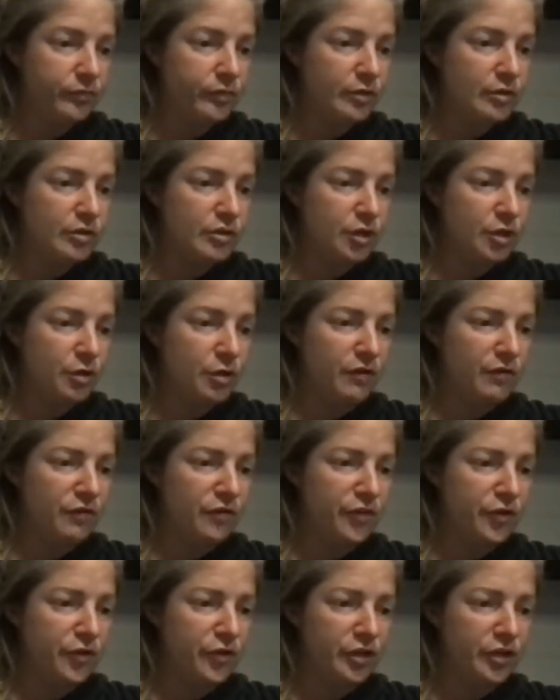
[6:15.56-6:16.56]
So if
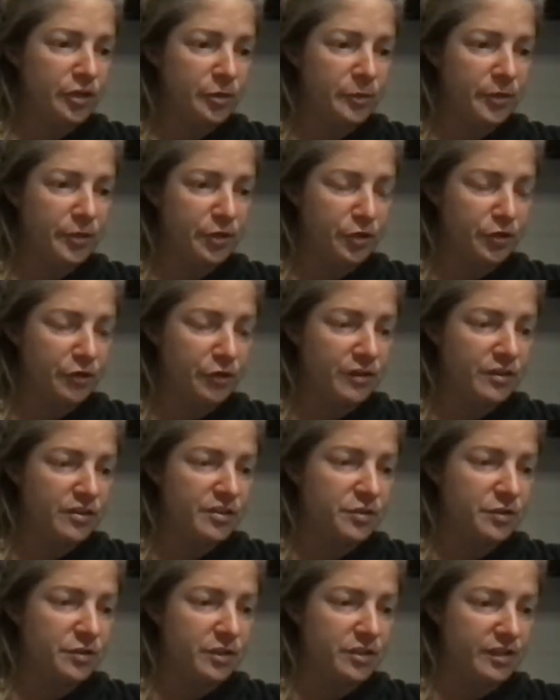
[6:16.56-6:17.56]
you're a little bit nervous,
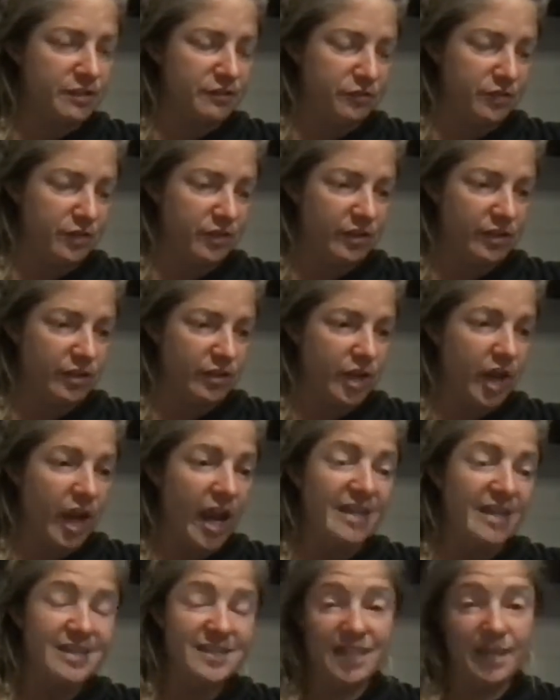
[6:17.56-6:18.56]
you could definitely,
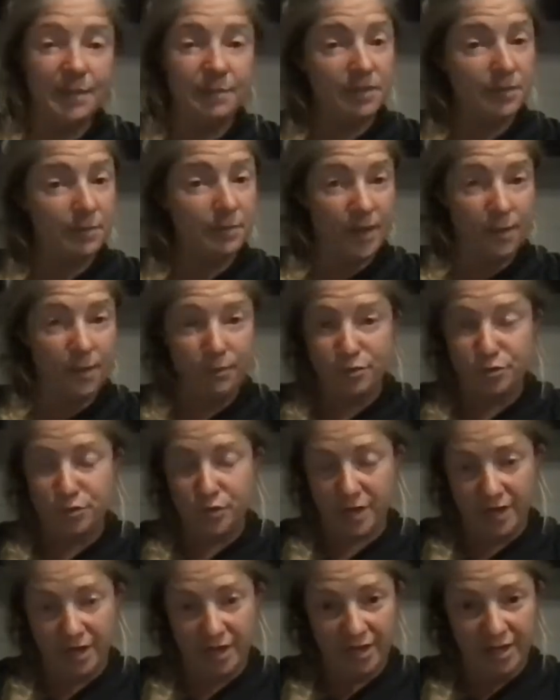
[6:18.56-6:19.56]
I skipped the paper
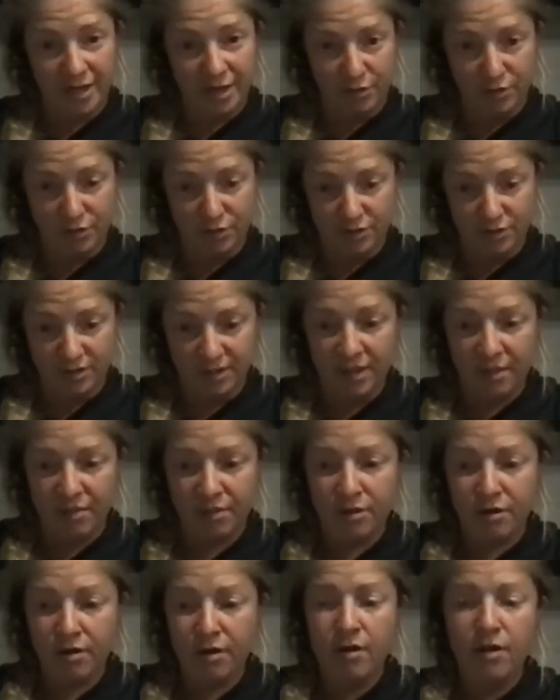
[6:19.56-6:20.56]
trading account
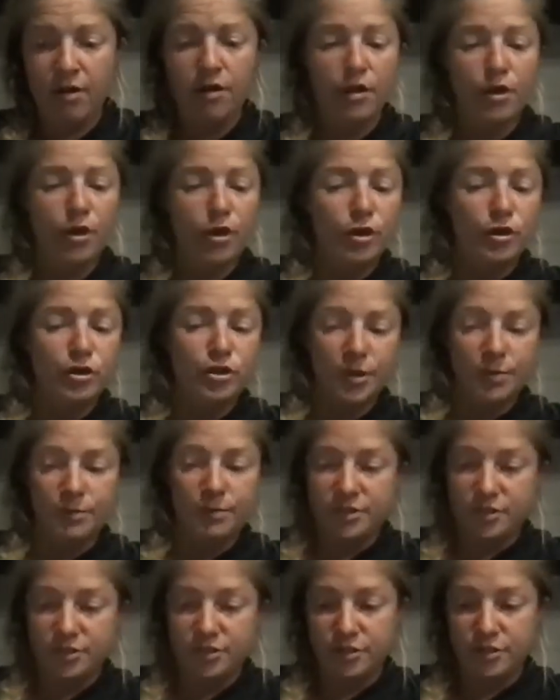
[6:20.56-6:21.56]
altogether, jumped
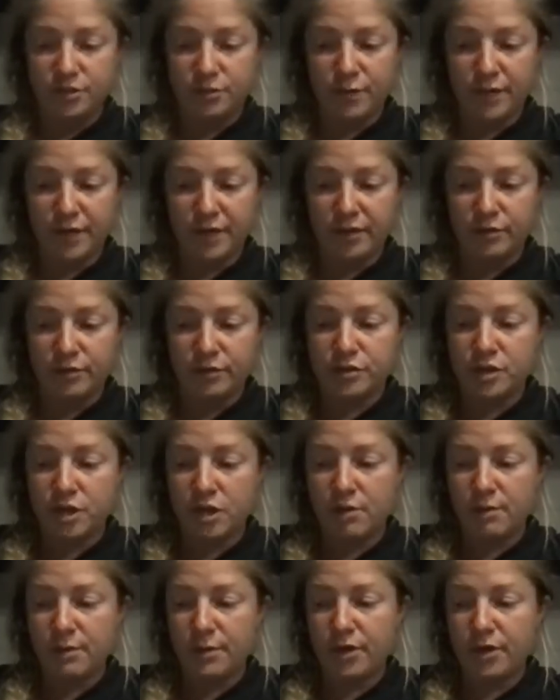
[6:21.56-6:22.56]
into the regular
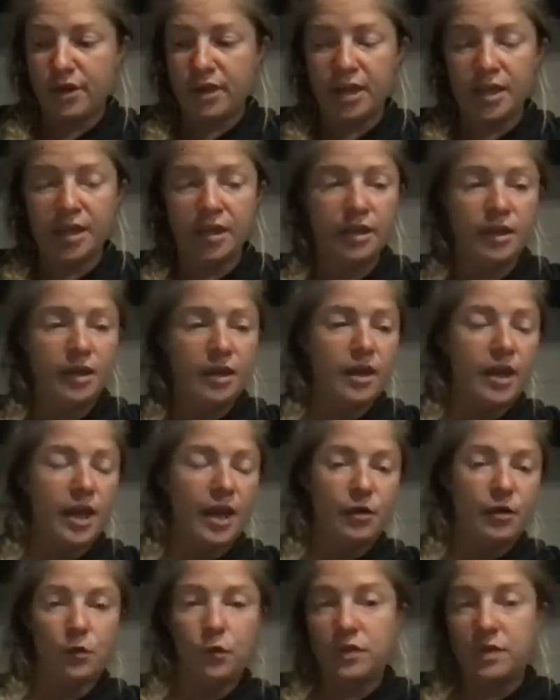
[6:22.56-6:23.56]
stock market
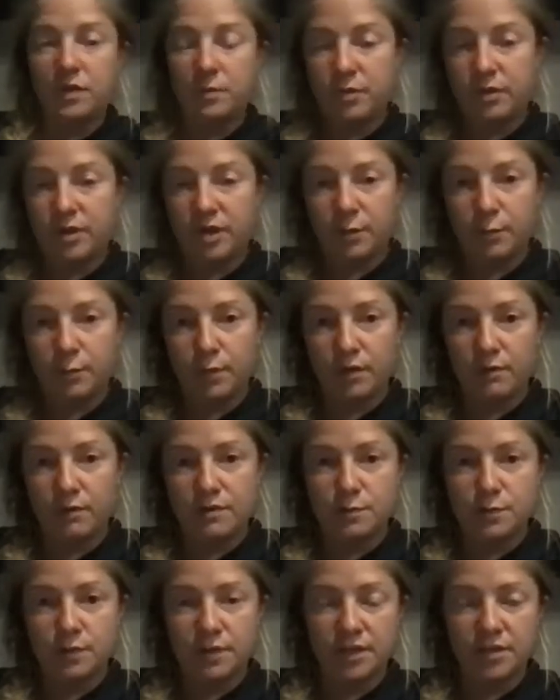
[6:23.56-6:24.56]
and only put in what I
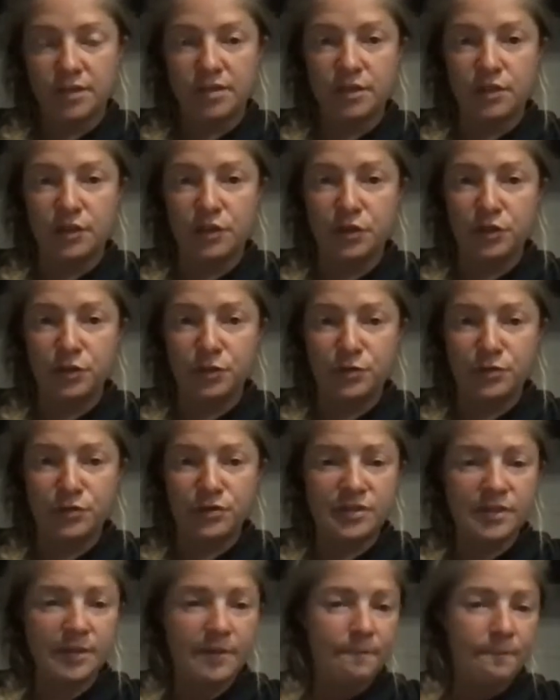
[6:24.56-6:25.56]
was willing to
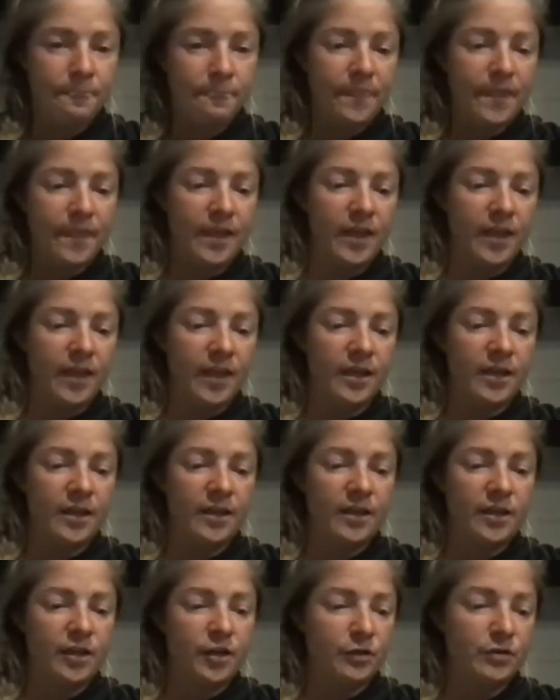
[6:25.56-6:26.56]
lose. And,
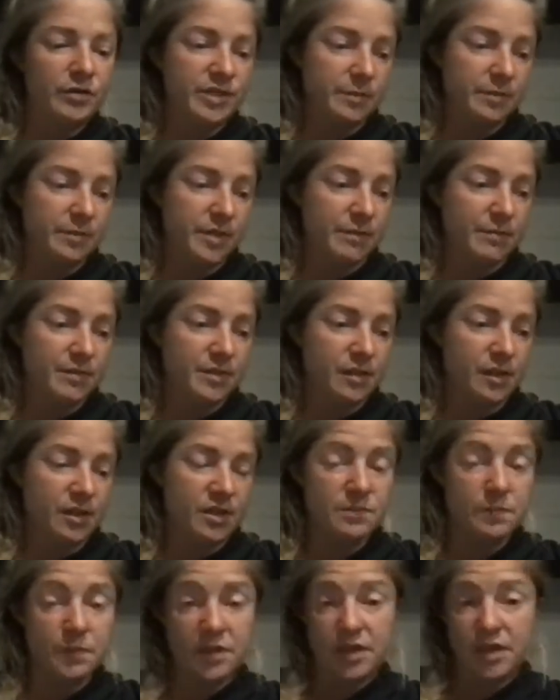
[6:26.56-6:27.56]
sometimes I
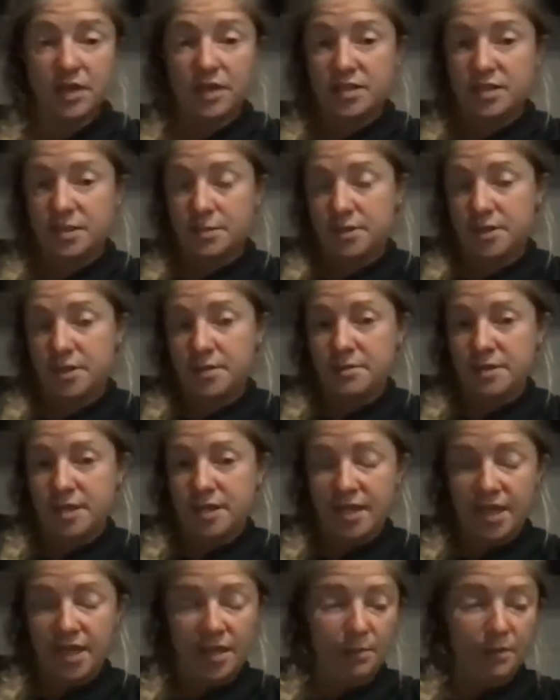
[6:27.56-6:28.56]
lost money and sometimes I
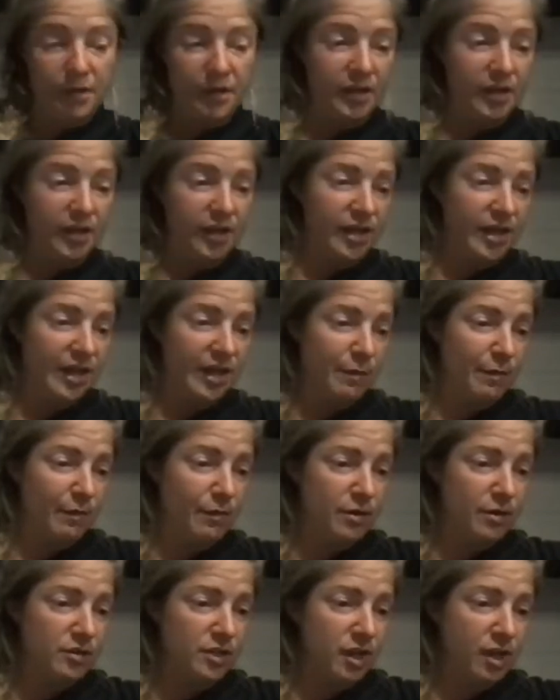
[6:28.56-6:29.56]
gained money. I came out
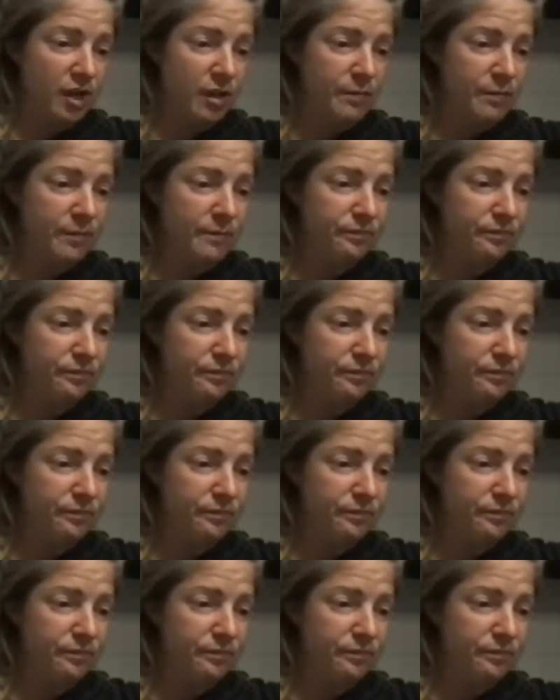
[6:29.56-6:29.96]
on top.